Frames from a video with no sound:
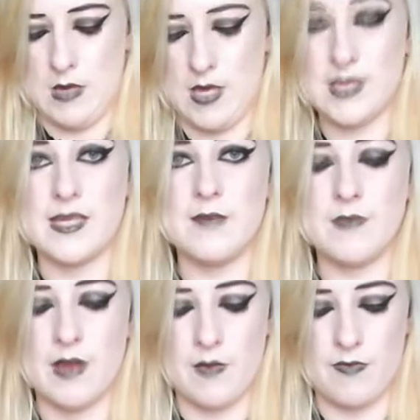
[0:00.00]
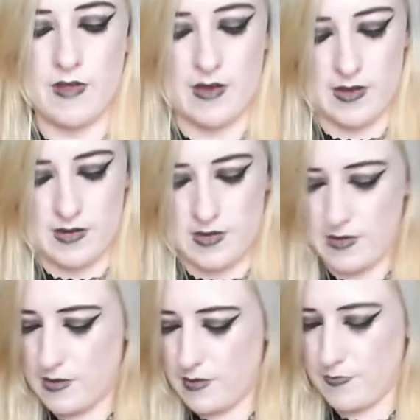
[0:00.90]
It seems like a brilliant idea.
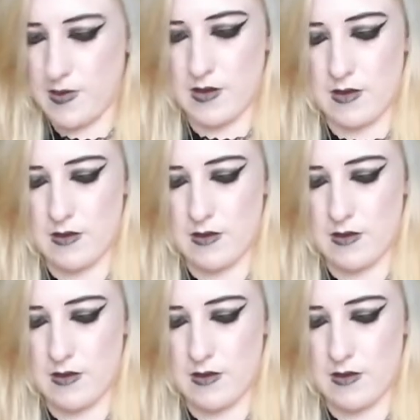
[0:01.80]
I'll forget.